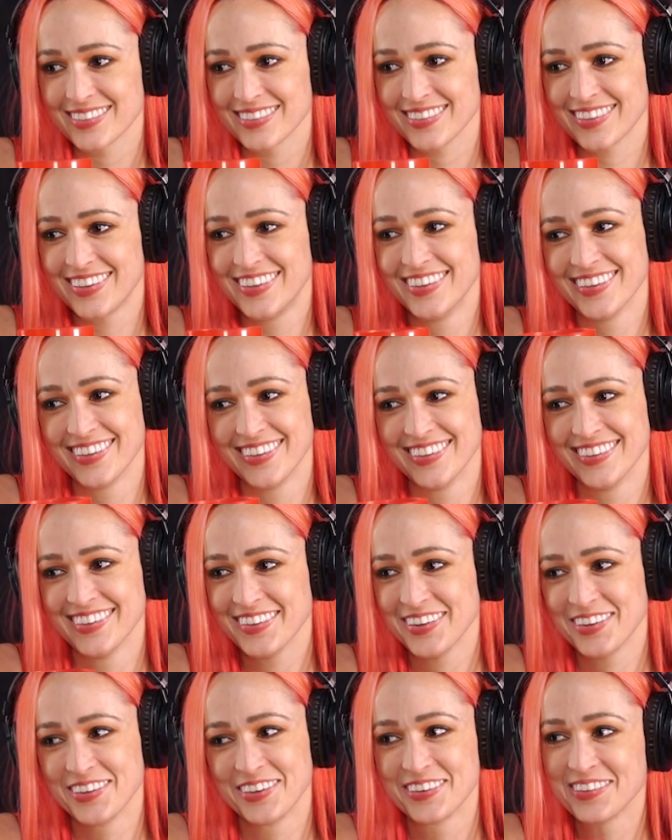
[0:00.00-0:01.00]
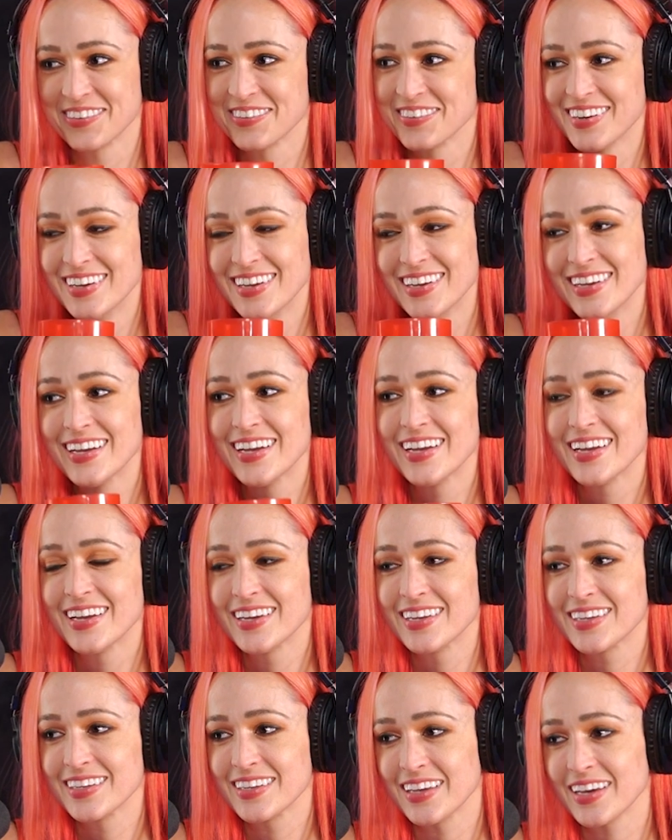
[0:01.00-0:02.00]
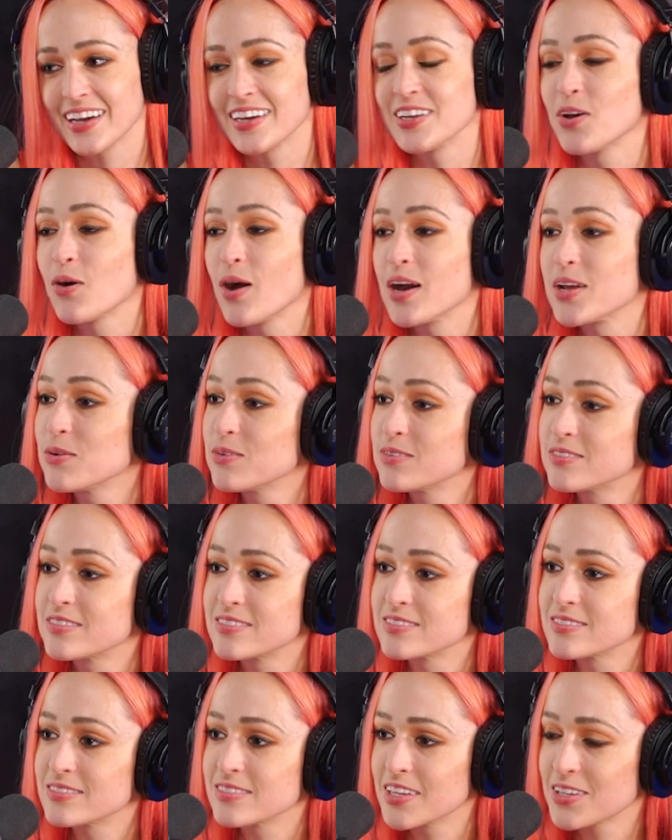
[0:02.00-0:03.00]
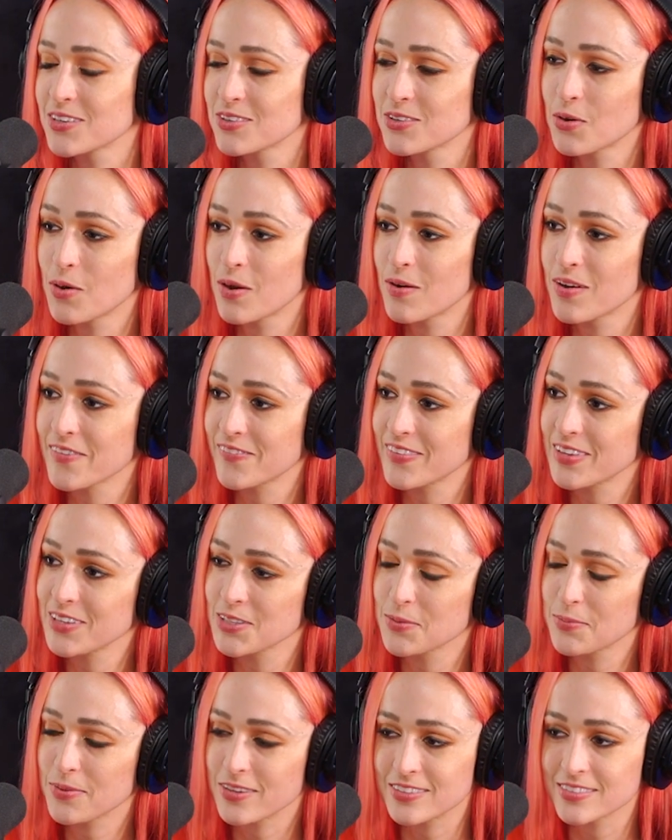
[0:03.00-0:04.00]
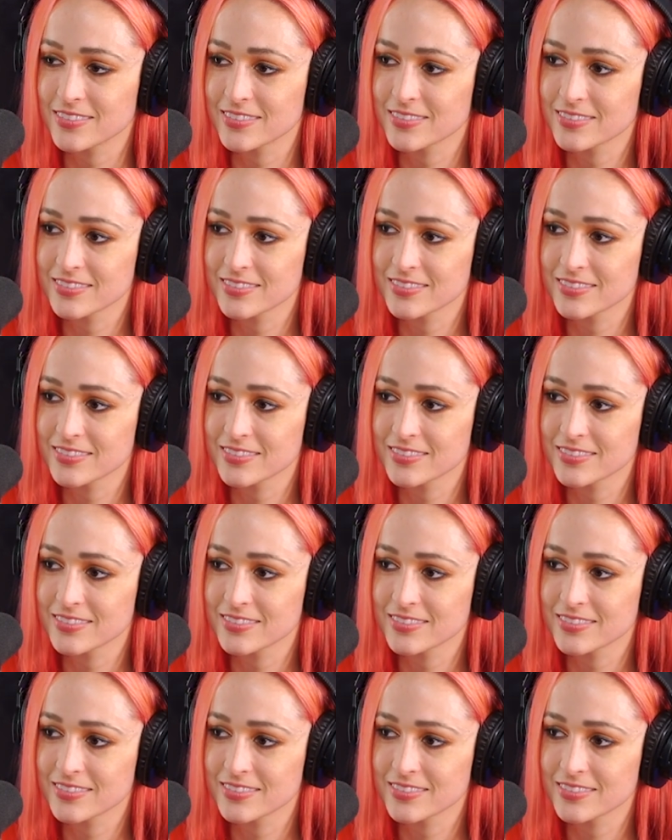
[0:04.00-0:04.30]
Oh. Yeah, no, I don't know how I feel about